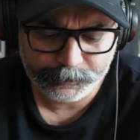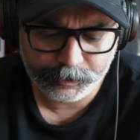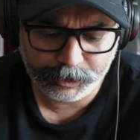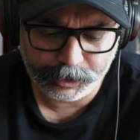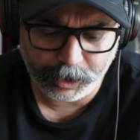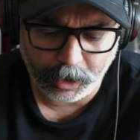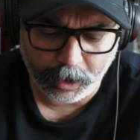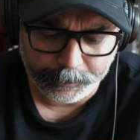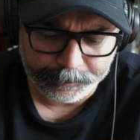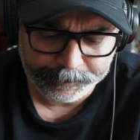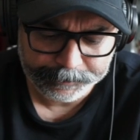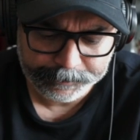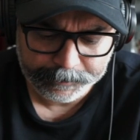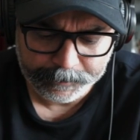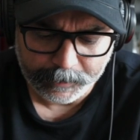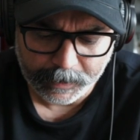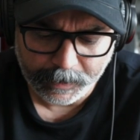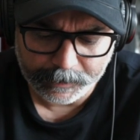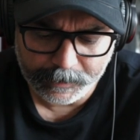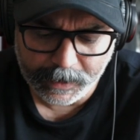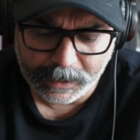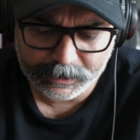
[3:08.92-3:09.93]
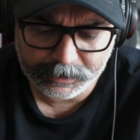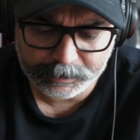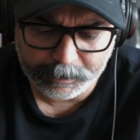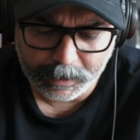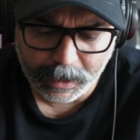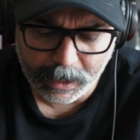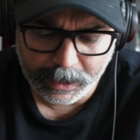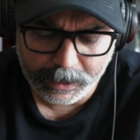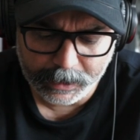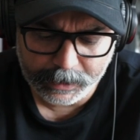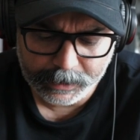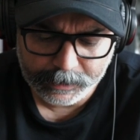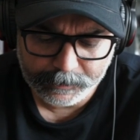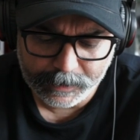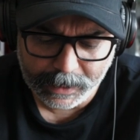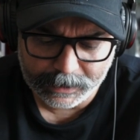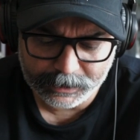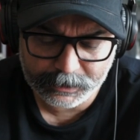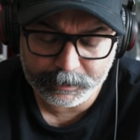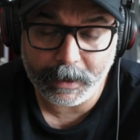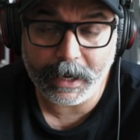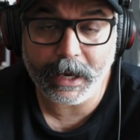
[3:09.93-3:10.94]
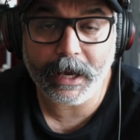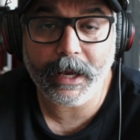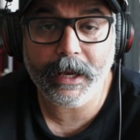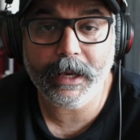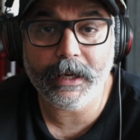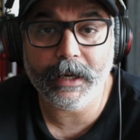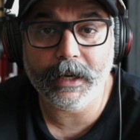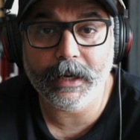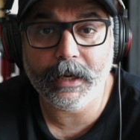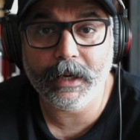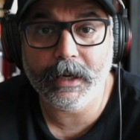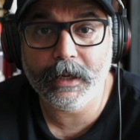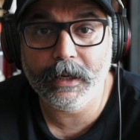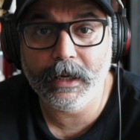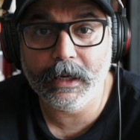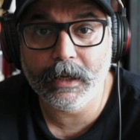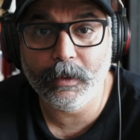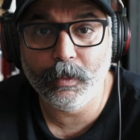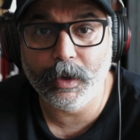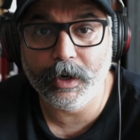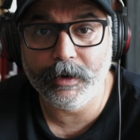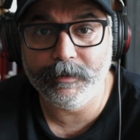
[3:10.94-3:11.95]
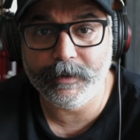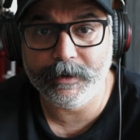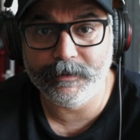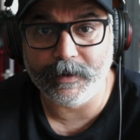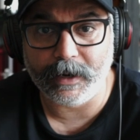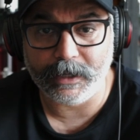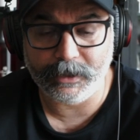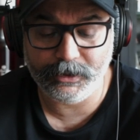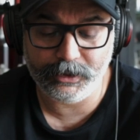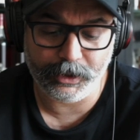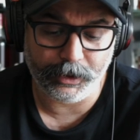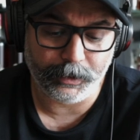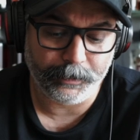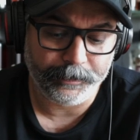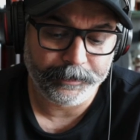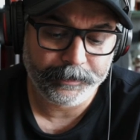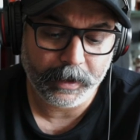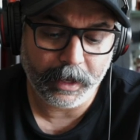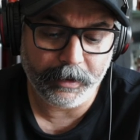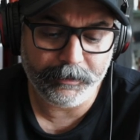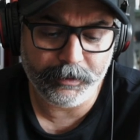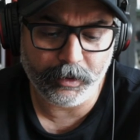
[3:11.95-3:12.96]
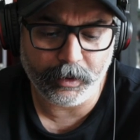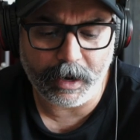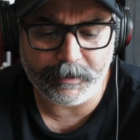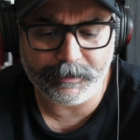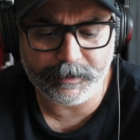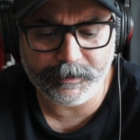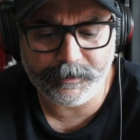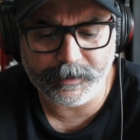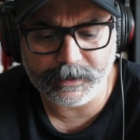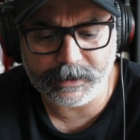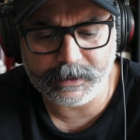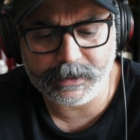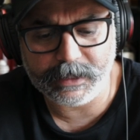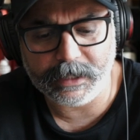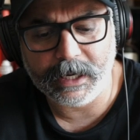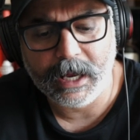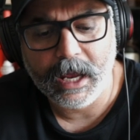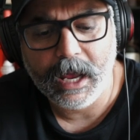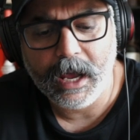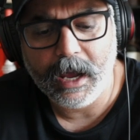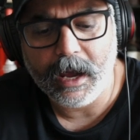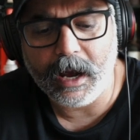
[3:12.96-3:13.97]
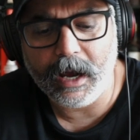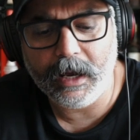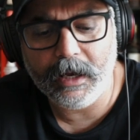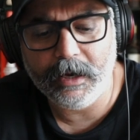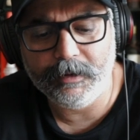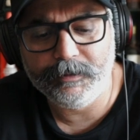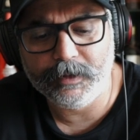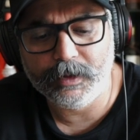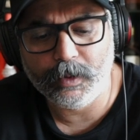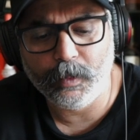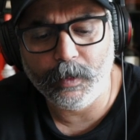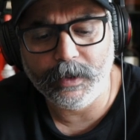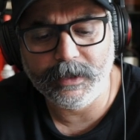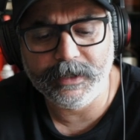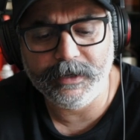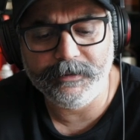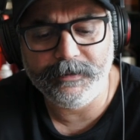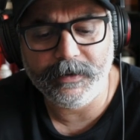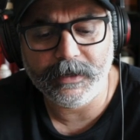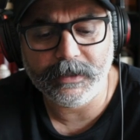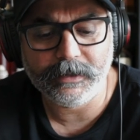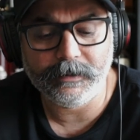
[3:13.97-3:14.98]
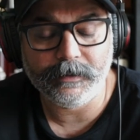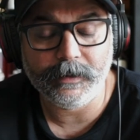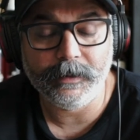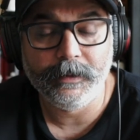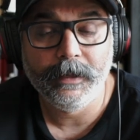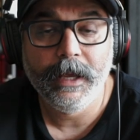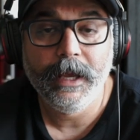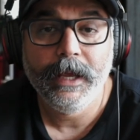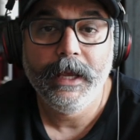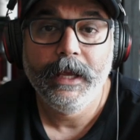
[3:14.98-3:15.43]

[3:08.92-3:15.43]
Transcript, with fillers: So that's my that's my uh, little word of advice to you if you're ever visiting Islay for the whiskey festival.